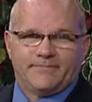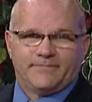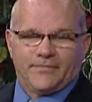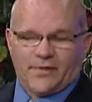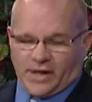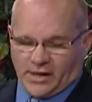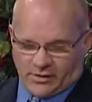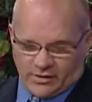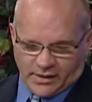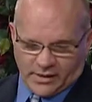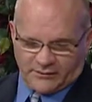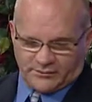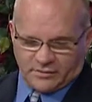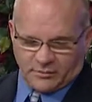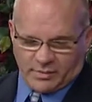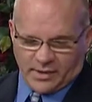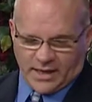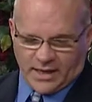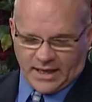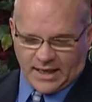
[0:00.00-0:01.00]
They don't have
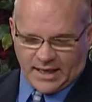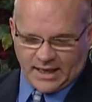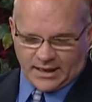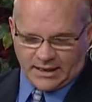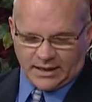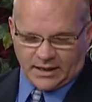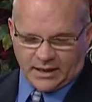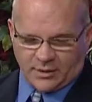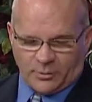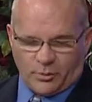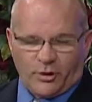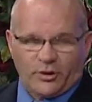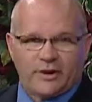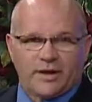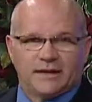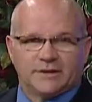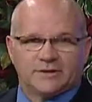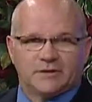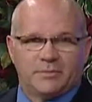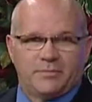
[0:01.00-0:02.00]
to pay any anymore.
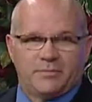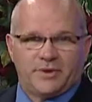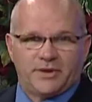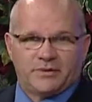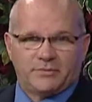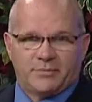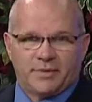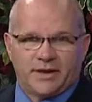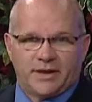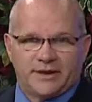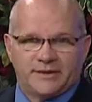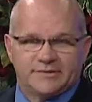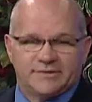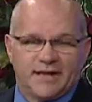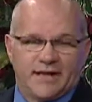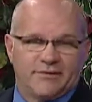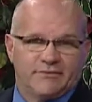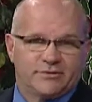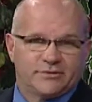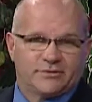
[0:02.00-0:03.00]
That's a big money
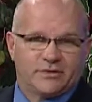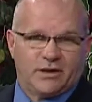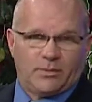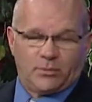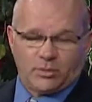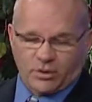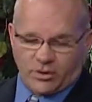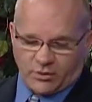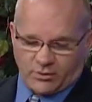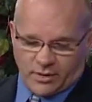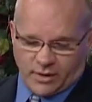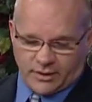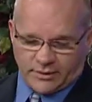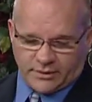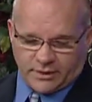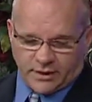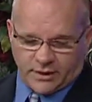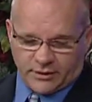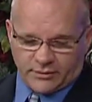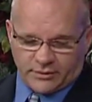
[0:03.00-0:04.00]
saver, somewhere around
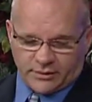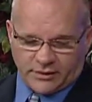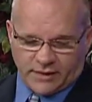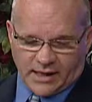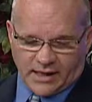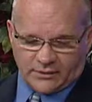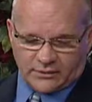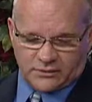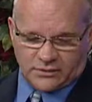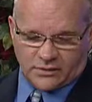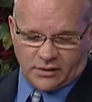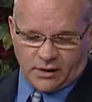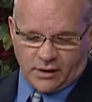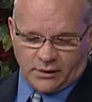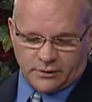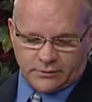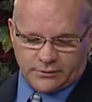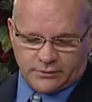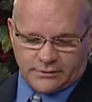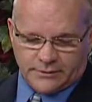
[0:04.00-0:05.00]

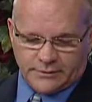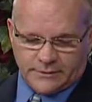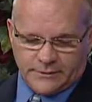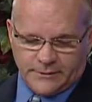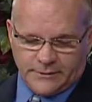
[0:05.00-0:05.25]
$100,000.